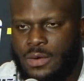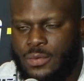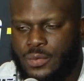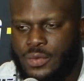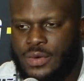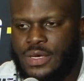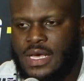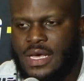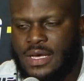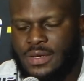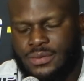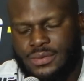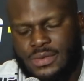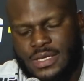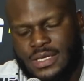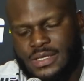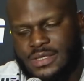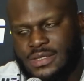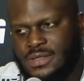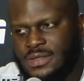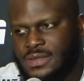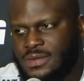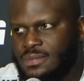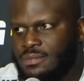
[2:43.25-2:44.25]
We have.
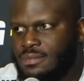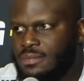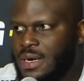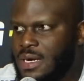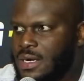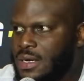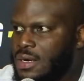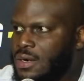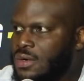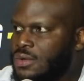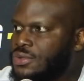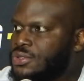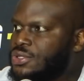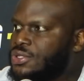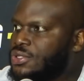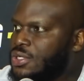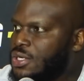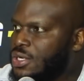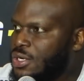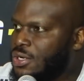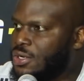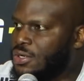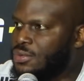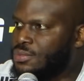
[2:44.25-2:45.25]
That's my coach,
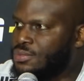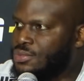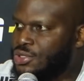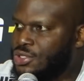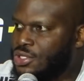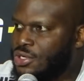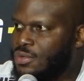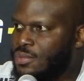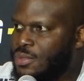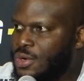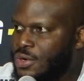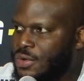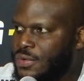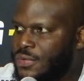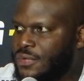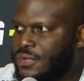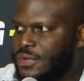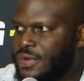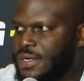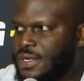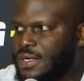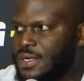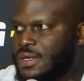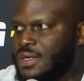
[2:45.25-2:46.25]
Joe
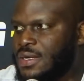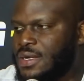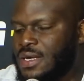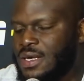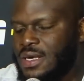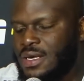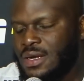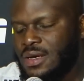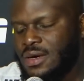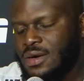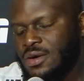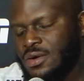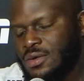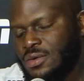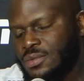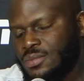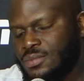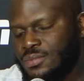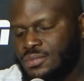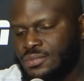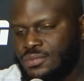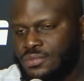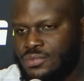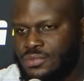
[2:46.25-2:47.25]
Murphy, and
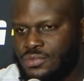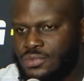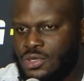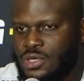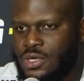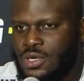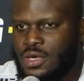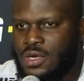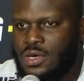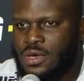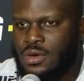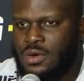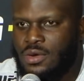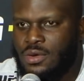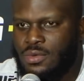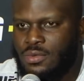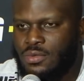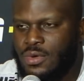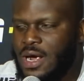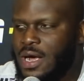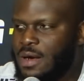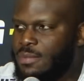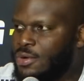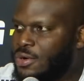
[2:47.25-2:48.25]

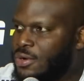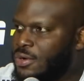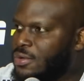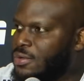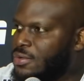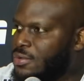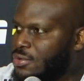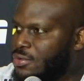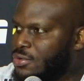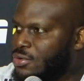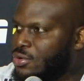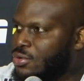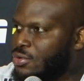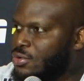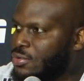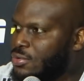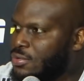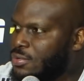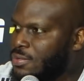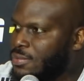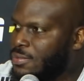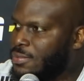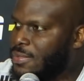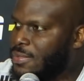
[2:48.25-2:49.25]
Robert Crew,